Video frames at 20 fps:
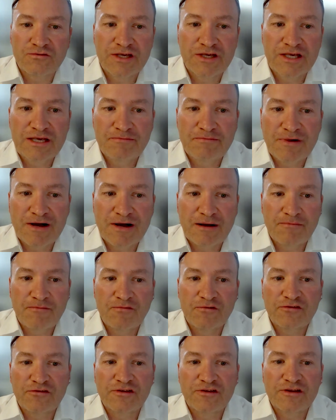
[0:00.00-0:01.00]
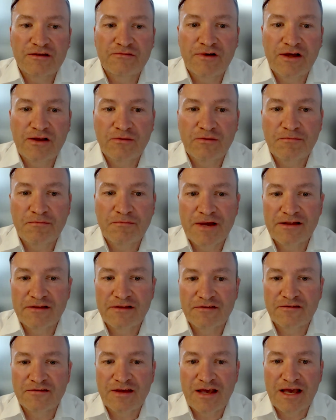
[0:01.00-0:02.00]
keep up with the
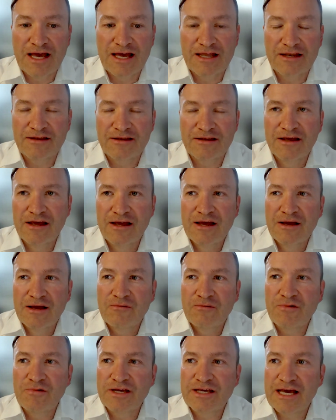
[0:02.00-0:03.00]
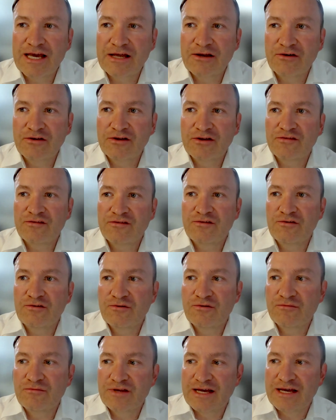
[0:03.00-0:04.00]
developments, and we cannot
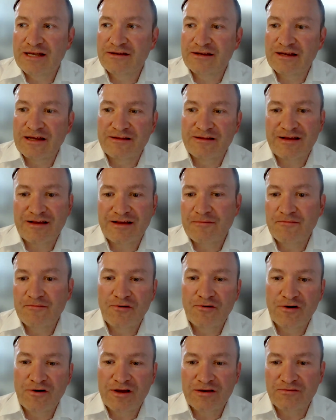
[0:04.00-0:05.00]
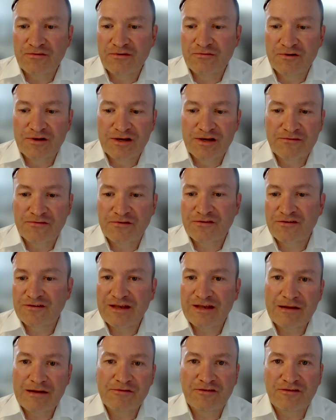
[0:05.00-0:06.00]
assume that at some point we will have a
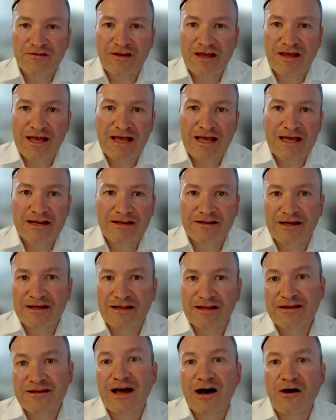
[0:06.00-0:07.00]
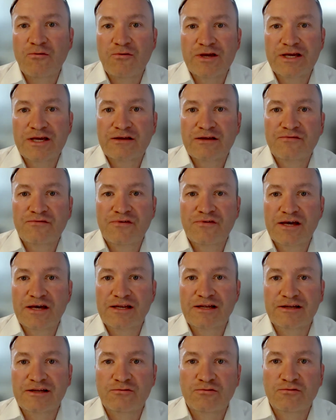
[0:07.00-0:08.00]
stable state and now we can
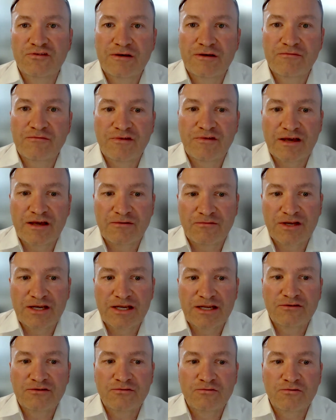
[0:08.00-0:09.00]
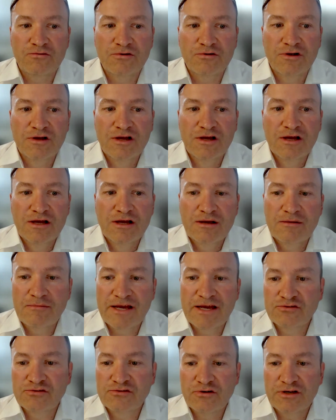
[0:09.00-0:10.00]
finally do something. We need to
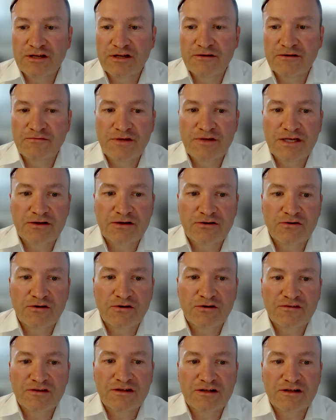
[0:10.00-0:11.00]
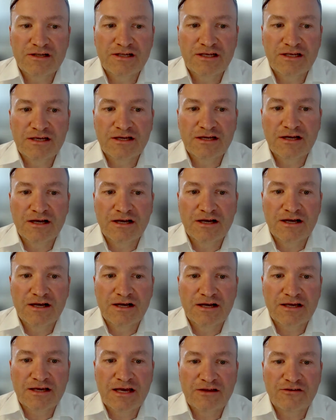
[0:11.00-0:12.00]
make sure that we constantly
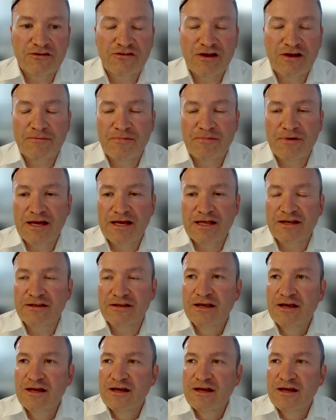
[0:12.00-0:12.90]
catch up. And